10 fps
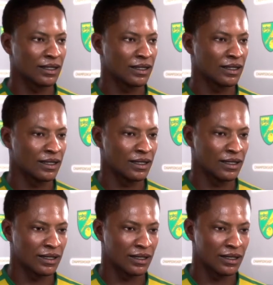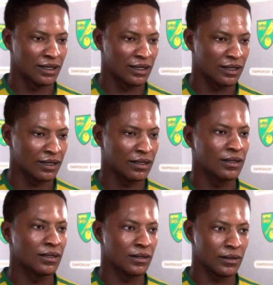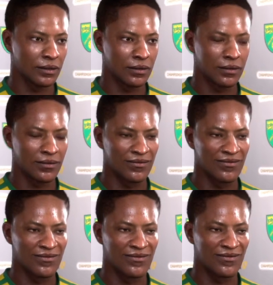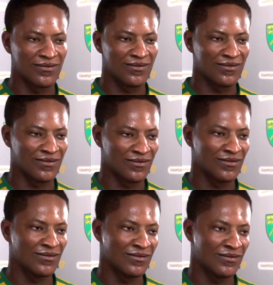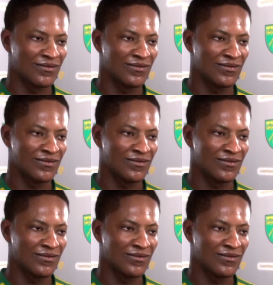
Nothing is said.